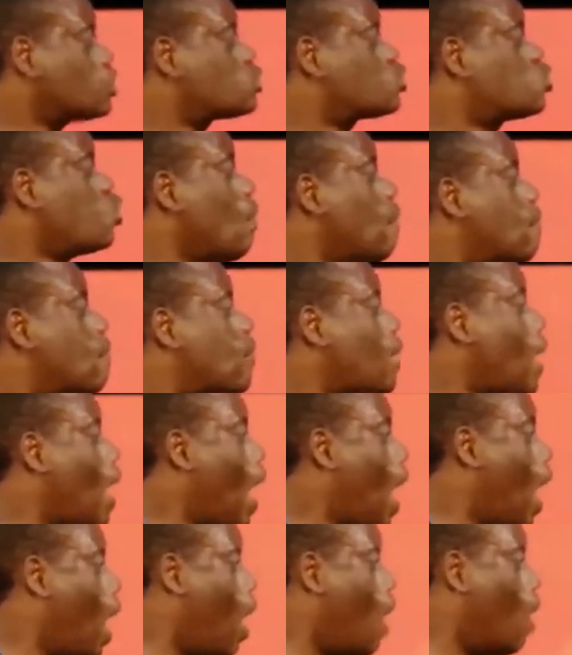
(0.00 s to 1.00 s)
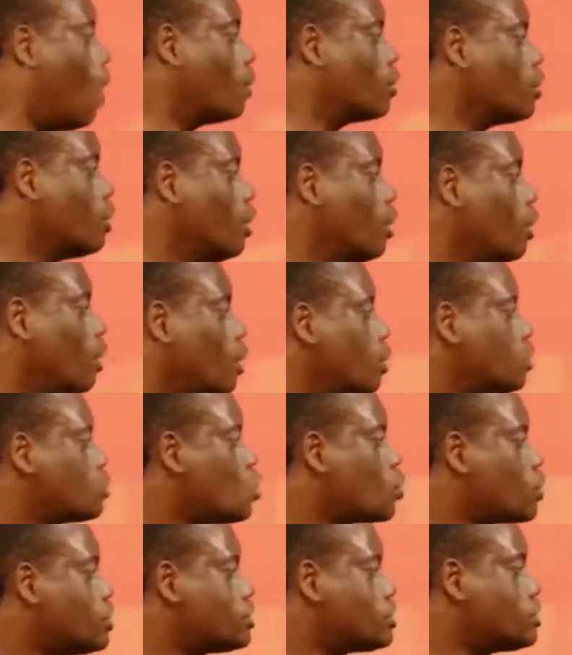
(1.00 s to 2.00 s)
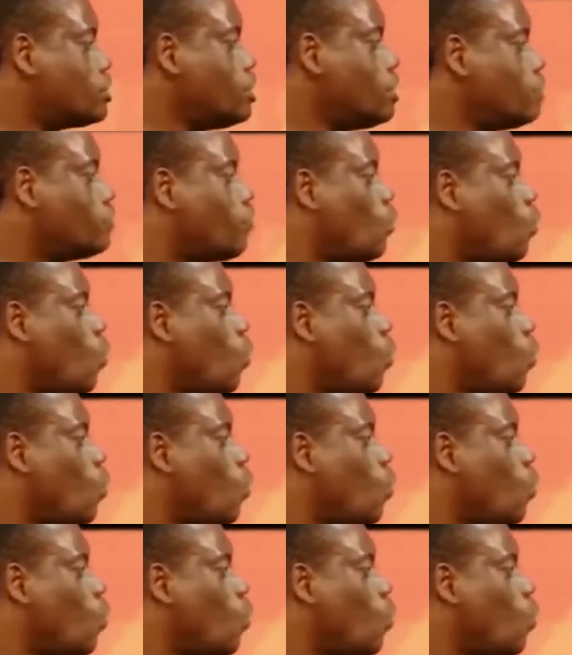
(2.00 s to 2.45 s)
too proud to receive